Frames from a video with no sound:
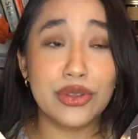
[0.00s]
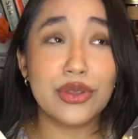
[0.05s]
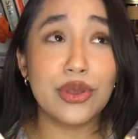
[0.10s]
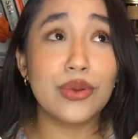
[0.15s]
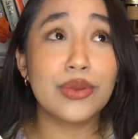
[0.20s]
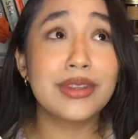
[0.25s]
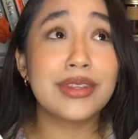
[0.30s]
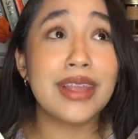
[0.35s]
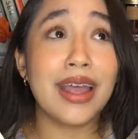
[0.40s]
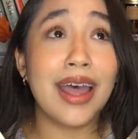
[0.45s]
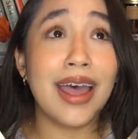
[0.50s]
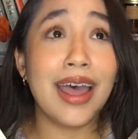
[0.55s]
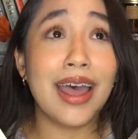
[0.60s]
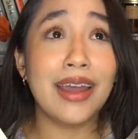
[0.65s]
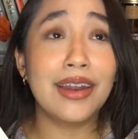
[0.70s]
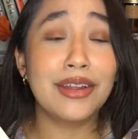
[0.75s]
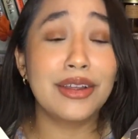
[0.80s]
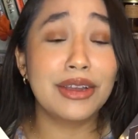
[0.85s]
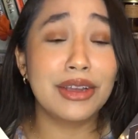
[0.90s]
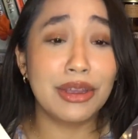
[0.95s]
So
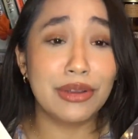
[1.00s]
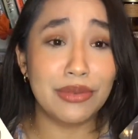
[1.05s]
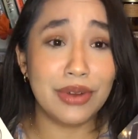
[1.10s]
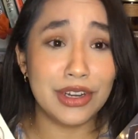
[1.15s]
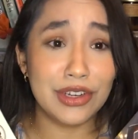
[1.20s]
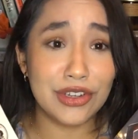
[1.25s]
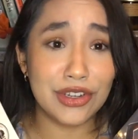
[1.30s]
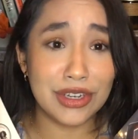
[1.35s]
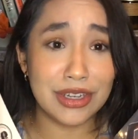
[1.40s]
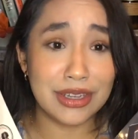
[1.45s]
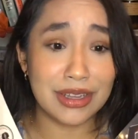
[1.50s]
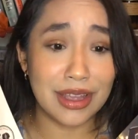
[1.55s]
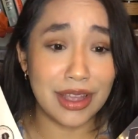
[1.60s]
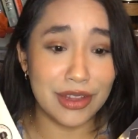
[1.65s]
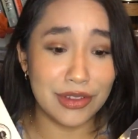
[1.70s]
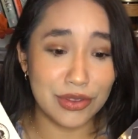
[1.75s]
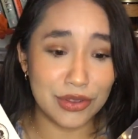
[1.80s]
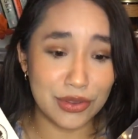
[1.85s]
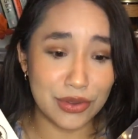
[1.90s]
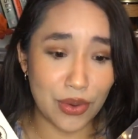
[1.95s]
sad, gut-wrenching,
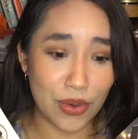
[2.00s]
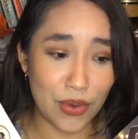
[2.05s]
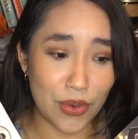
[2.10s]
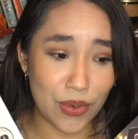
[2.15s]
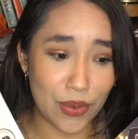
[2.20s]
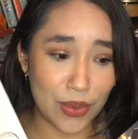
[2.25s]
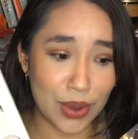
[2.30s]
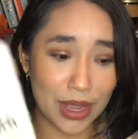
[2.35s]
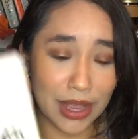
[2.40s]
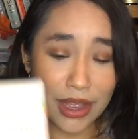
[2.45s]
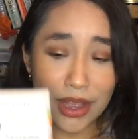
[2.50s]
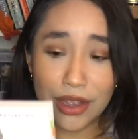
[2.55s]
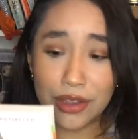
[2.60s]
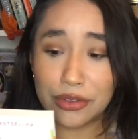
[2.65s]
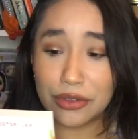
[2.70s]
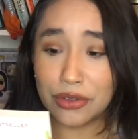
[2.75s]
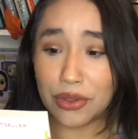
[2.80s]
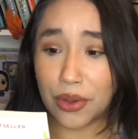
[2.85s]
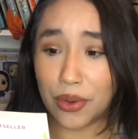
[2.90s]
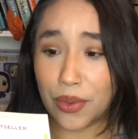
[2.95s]
and so
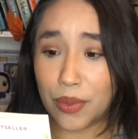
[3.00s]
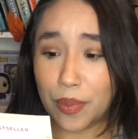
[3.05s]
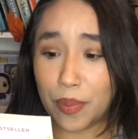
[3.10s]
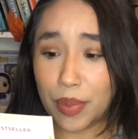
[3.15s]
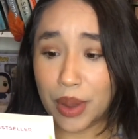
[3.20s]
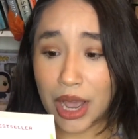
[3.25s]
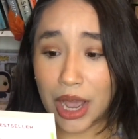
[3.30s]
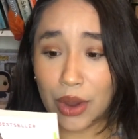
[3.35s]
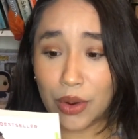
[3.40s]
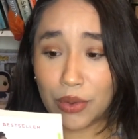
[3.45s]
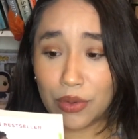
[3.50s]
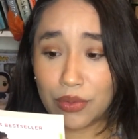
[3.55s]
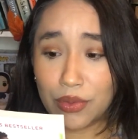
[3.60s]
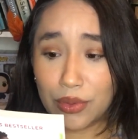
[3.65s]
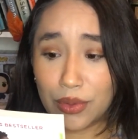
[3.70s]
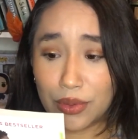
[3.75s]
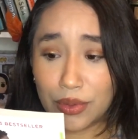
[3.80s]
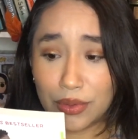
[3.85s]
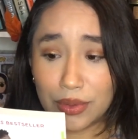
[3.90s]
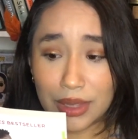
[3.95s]

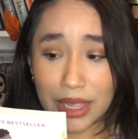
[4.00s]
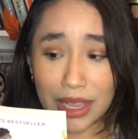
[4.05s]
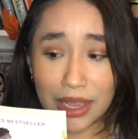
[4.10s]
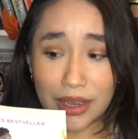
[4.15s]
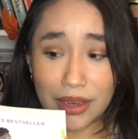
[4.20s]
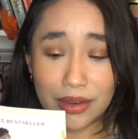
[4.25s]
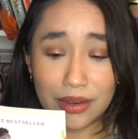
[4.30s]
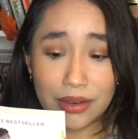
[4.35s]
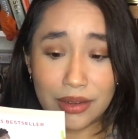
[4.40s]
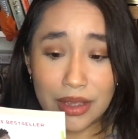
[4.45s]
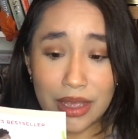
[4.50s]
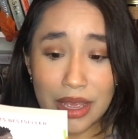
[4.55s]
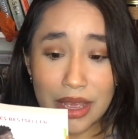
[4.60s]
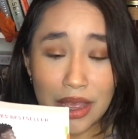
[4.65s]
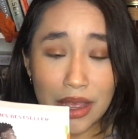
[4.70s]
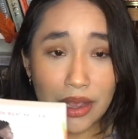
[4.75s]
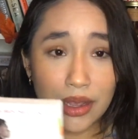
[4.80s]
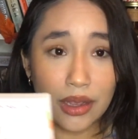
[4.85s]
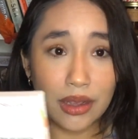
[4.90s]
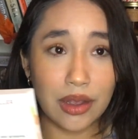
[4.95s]
powerful and
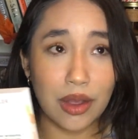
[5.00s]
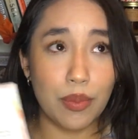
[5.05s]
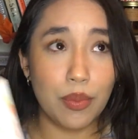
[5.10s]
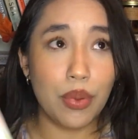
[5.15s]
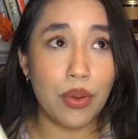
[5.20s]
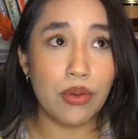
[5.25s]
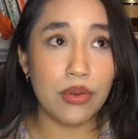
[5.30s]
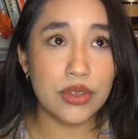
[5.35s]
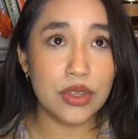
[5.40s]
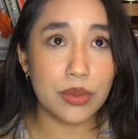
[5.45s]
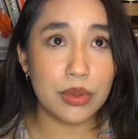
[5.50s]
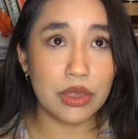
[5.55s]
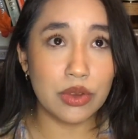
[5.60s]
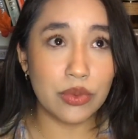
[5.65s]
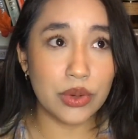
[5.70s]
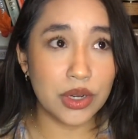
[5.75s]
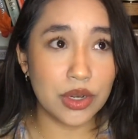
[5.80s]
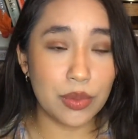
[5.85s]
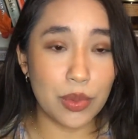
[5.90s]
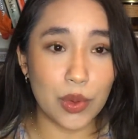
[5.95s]
compulsively
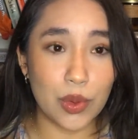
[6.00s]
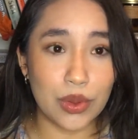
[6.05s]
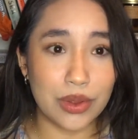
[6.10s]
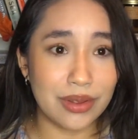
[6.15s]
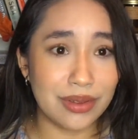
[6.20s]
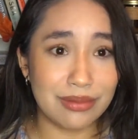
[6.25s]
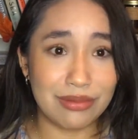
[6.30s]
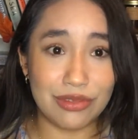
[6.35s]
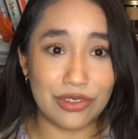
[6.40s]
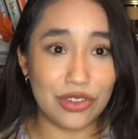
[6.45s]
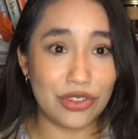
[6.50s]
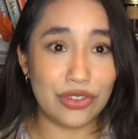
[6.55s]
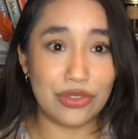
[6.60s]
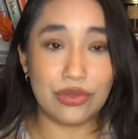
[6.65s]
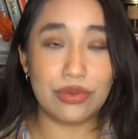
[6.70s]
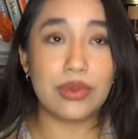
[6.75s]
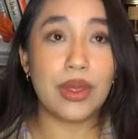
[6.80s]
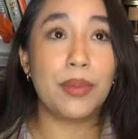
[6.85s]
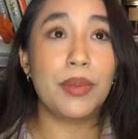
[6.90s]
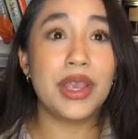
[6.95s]
readable. Just
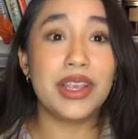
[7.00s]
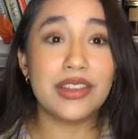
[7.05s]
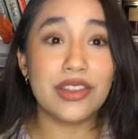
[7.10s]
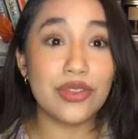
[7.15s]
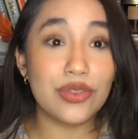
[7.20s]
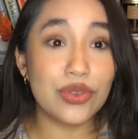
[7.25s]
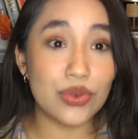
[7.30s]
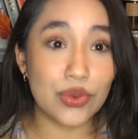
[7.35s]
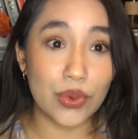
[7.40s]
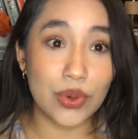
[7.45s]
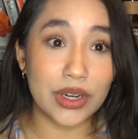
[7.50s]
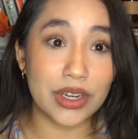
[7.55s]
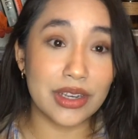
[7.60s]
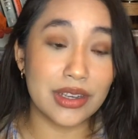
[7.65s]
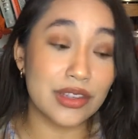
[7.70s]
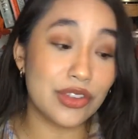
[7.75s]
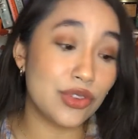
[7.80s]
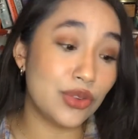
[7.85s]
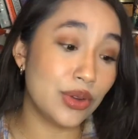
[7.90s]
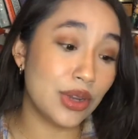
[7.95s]
amazing
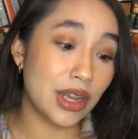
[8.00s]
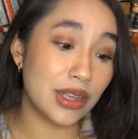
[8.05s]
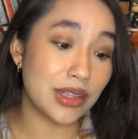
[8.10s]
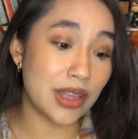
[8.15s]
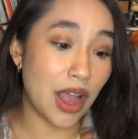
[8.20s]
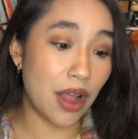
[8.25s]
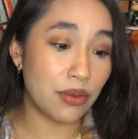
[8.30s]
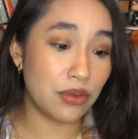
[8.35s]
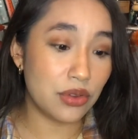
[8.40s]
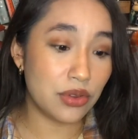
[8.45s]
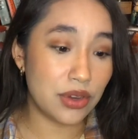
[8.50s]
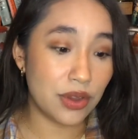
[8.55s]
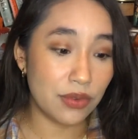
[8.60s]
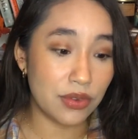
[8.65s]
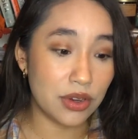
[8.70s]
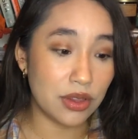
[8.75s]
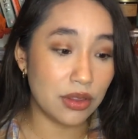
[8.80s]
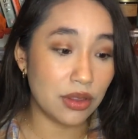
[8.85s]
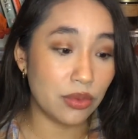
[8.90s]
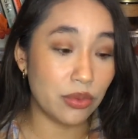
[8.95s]
stories. You guys have to
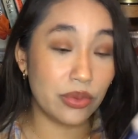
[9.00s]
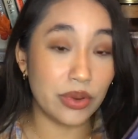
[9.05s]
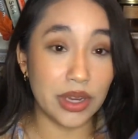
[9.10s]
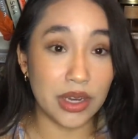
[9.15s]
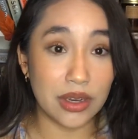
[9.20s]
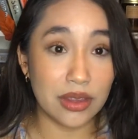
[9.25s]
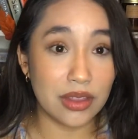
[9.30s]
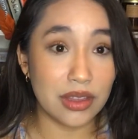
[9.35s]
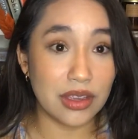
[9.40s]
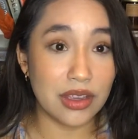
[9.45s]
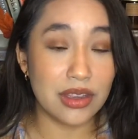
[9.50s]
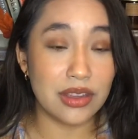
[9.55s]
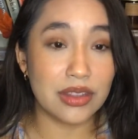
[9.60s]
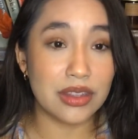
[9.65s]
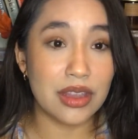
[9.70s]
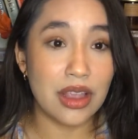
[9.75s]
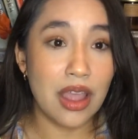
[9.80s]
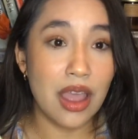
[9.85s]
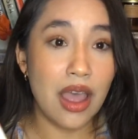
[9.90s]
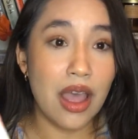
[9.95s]
definitely read these,
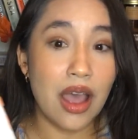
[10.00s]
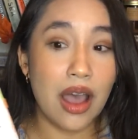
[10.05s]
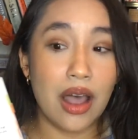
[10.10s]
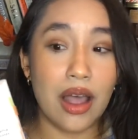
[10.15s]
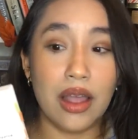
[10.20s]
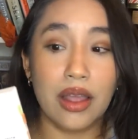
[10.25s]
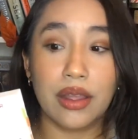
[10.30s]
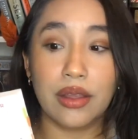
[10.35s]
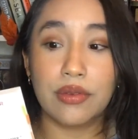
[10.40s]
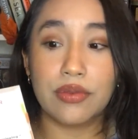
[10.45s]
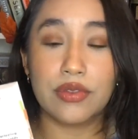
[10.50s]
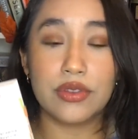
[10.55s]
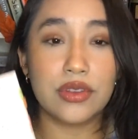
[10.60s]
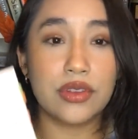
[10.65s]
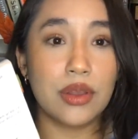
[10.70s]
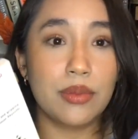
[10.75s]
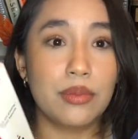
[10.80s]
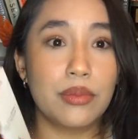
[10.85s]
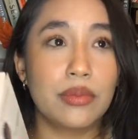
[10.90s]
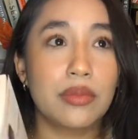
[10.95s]
of
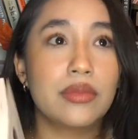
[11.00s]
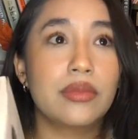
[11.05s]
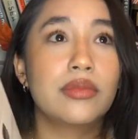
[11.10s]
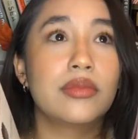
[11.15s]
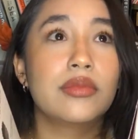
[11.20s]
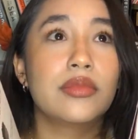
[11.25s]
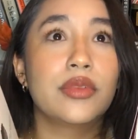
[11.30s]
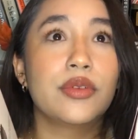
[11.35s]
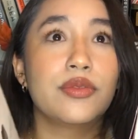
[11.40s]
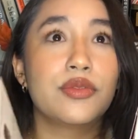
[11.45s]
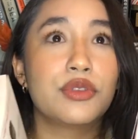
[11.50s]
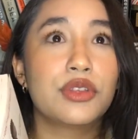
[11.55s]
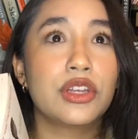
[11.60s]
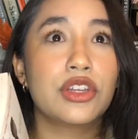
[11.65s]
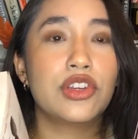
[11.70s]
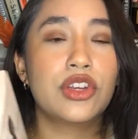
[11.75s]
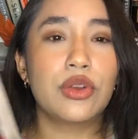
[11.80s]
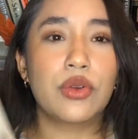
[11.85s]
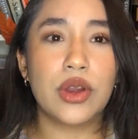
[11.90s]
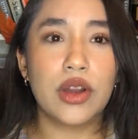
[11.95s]

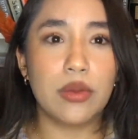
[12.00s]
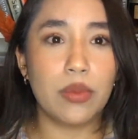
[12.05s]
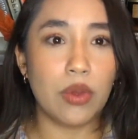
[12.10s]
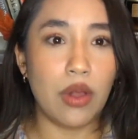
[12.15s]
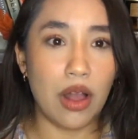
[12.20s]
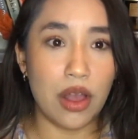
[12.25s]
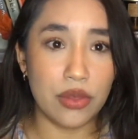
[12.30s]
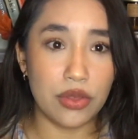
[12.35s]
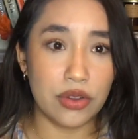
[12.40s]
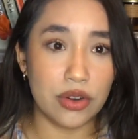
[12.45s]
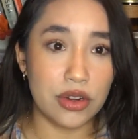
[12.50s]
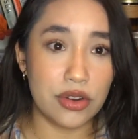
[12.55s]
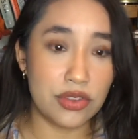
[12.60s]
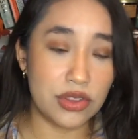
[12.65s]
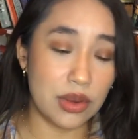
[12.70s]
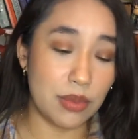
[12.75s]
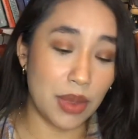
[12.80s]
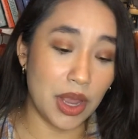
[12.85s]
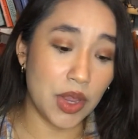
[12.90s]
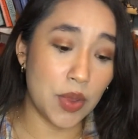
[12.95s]
such incredible authors,
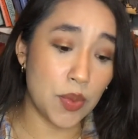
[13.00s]
in my